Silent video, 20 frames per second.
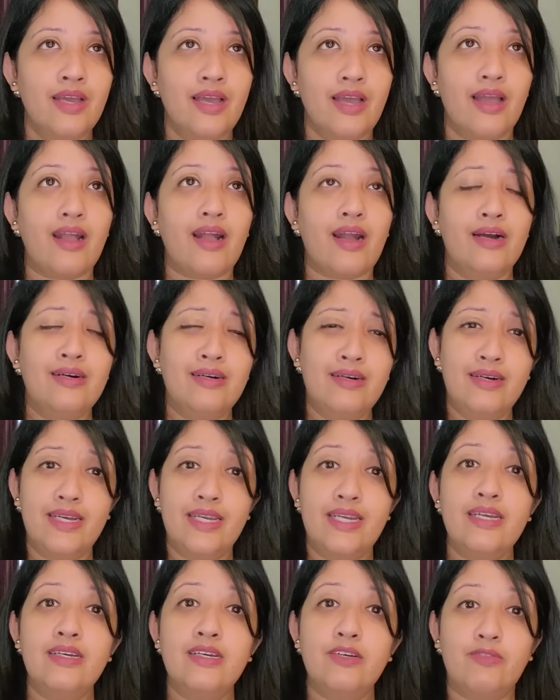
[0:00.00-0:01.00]
it
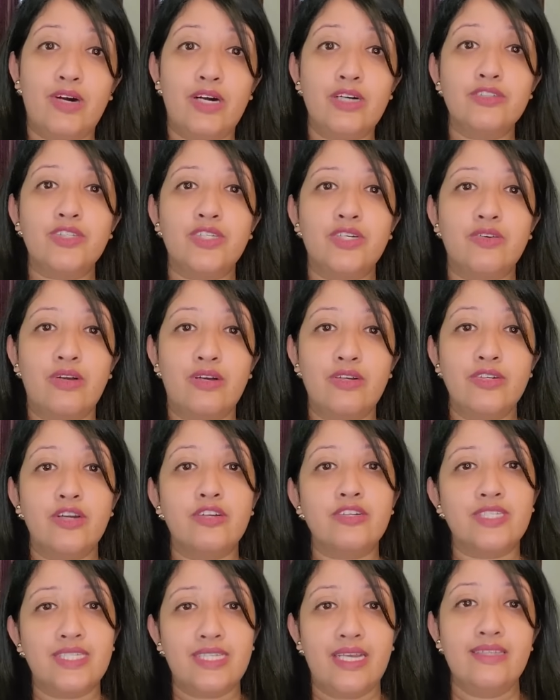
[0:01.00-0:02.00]
kind of evolves around
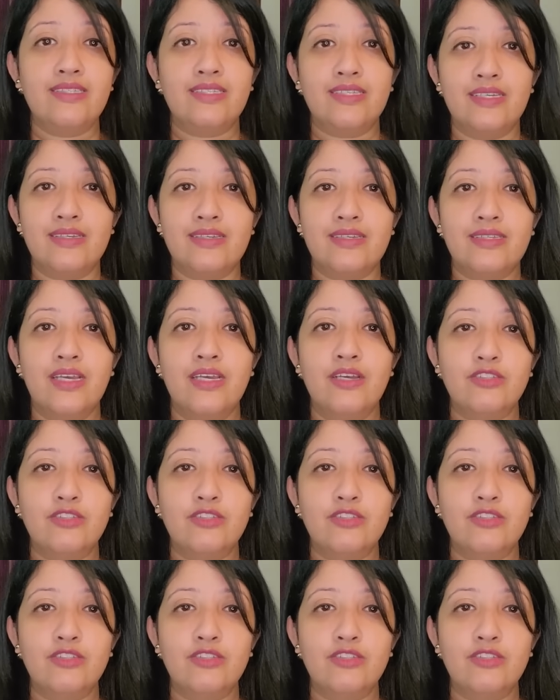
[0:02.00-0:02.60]
our senses.